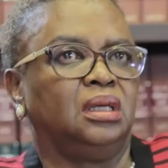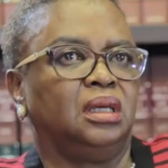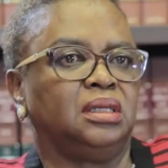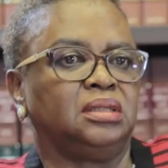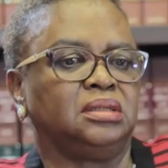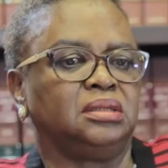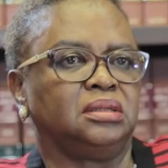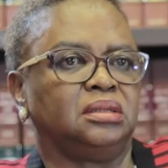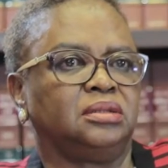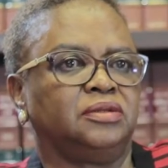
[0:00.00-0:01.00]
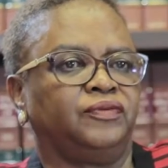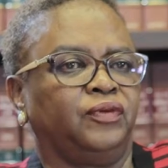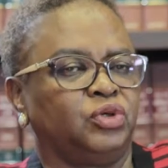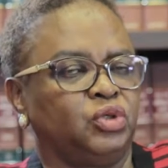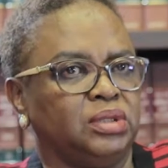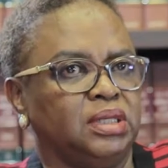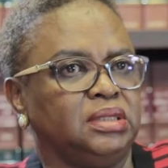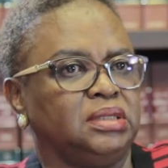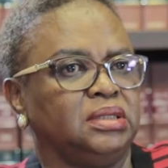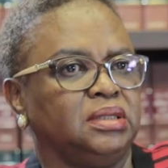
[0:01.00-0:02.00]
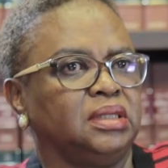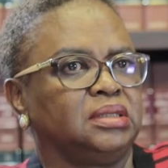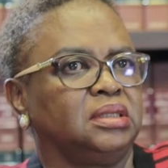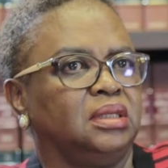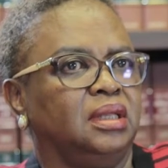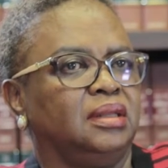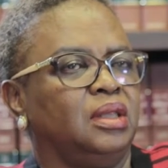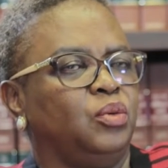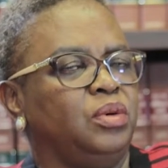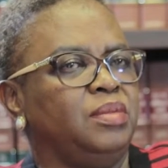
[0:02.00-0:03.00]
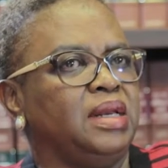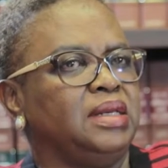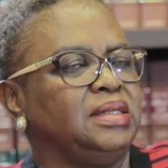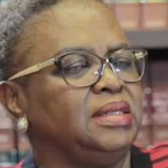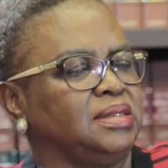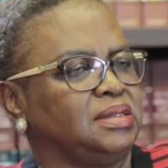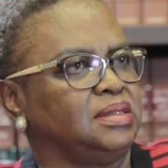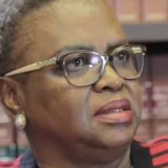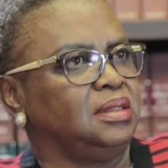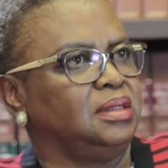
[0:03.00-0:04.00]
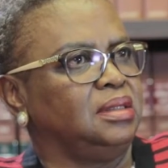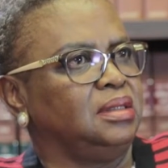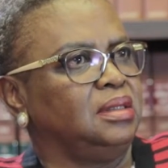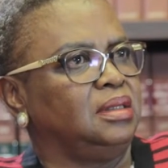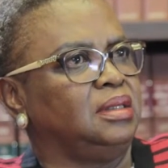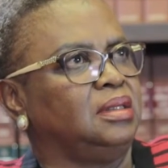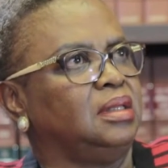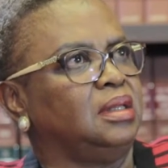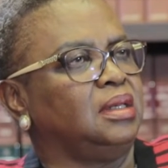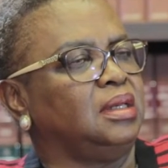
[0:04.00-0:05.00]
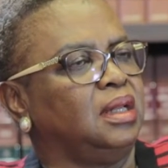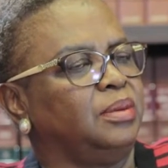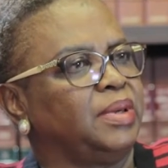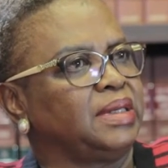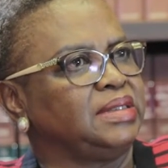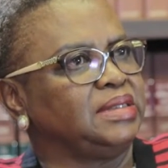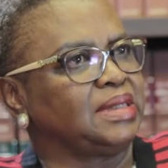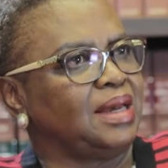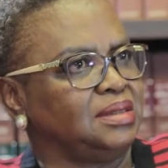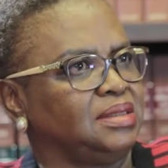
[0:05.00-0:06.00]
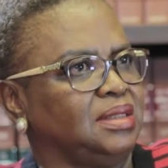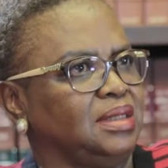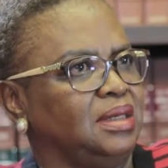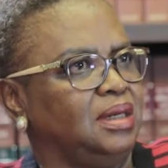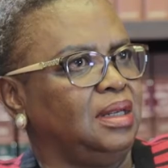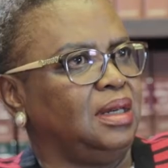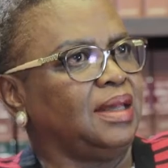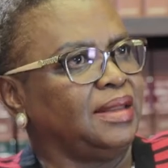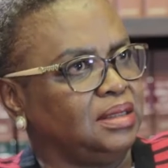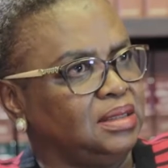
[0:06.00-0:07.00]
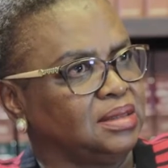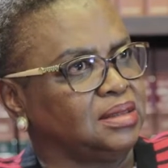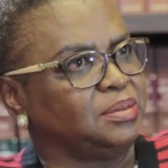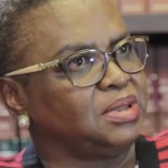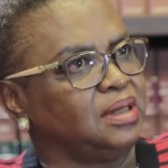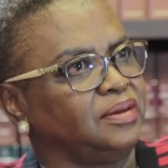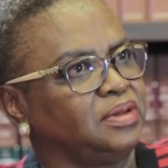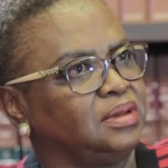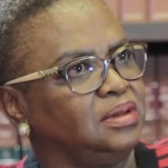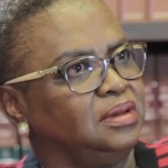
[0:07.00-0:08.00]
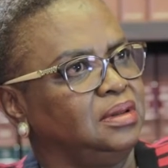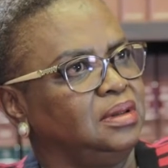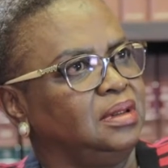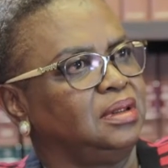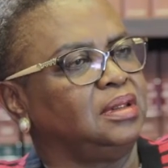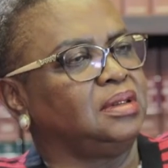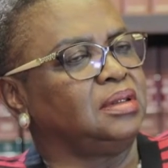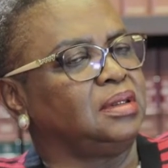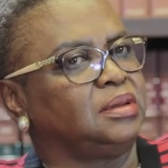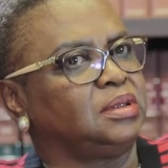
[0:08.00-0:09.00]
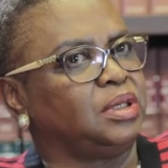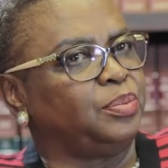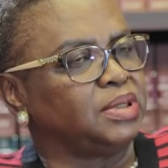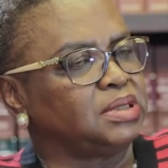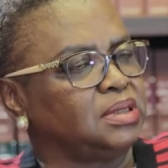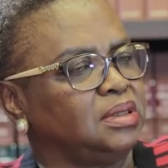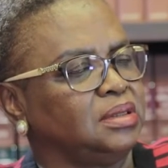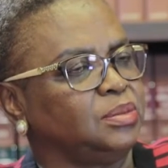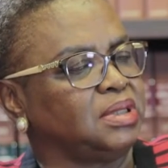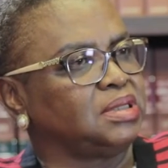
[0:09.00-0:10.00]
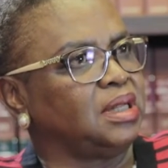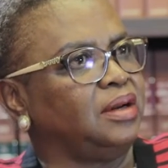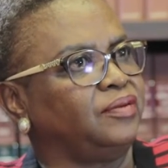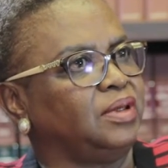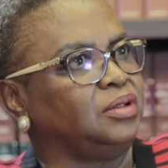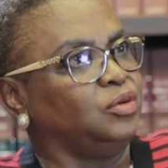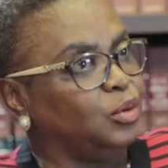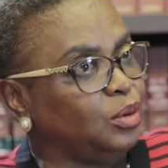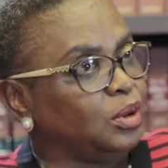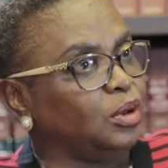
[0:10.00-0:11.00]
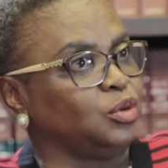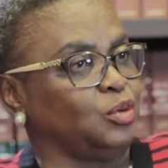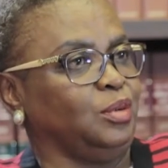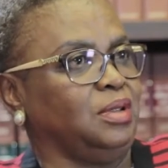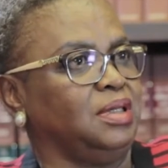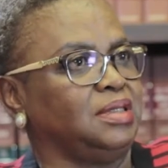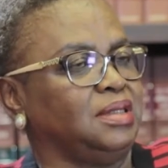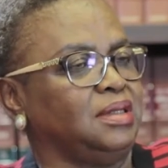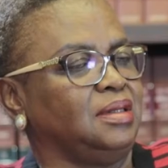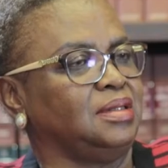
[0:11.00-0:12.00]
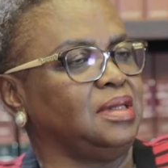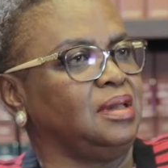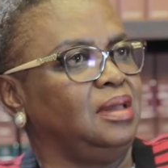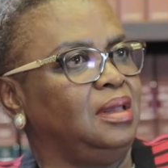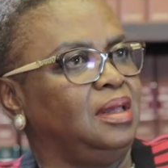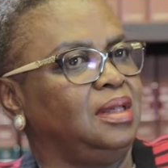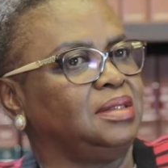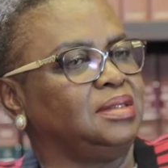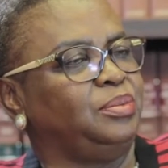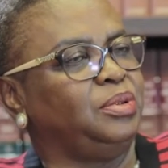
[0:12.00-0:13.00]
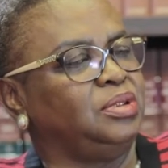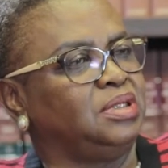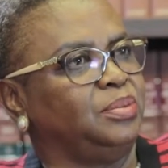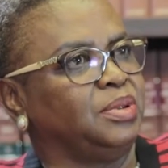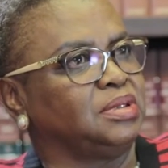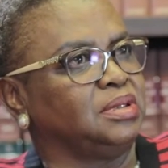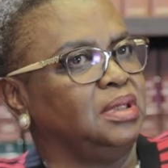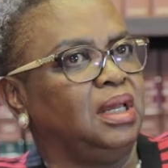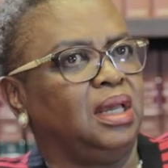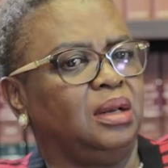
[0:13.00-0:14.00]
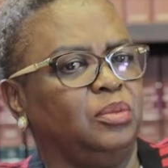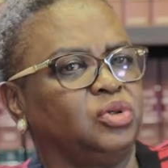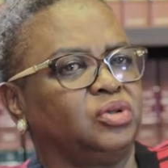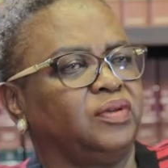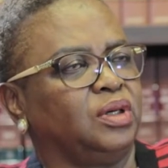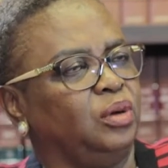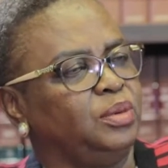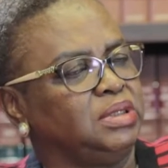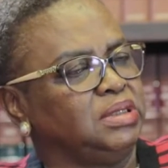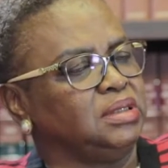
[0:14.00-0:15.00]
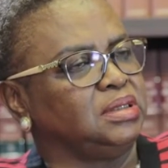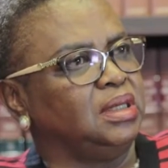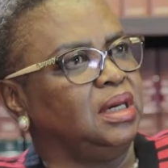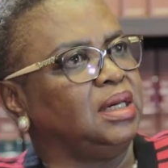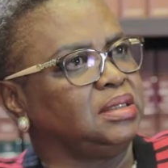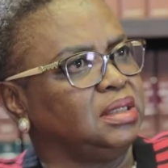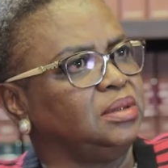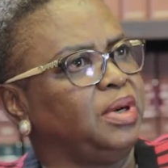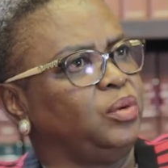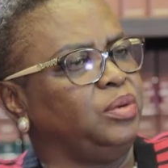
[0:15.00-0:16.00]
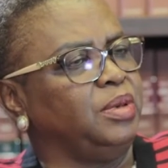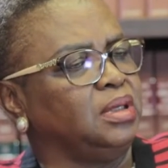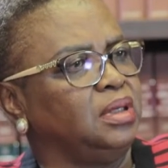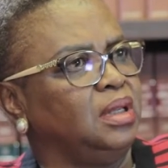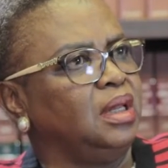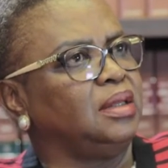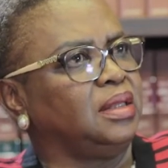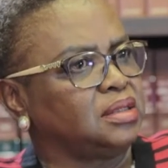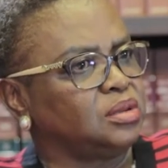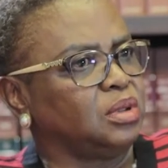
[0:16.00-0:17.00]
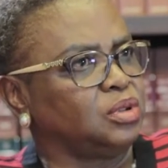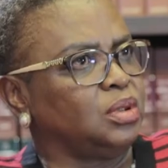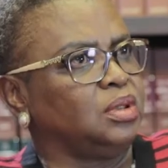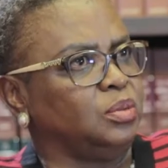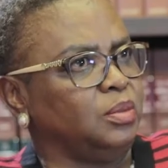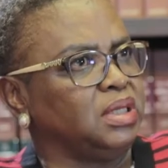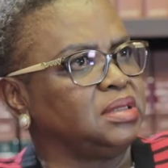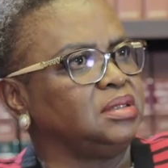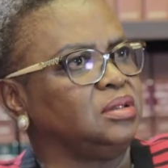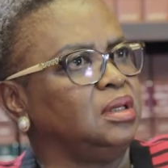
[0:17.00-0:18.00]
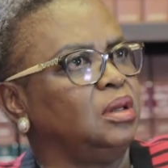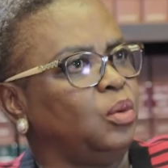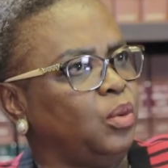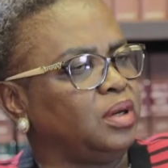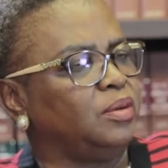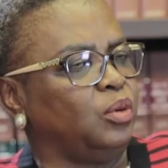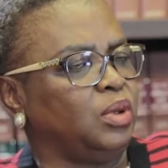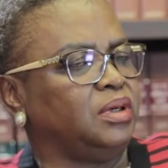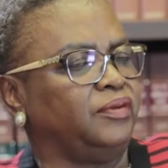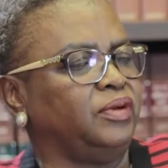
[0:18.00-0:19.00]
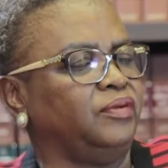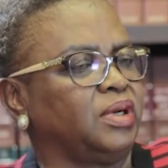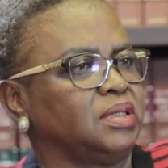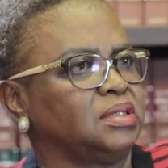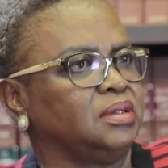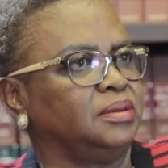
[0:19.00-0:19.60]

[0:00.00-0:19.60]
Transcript: And it's fortunate that the women leaders in the Legal Practice Council are the leaders themselves. The chairperson is myself, and you also as a deputy chairperson. And most of the committees are chaired by women, and that's actually makes it work wonderfully for us.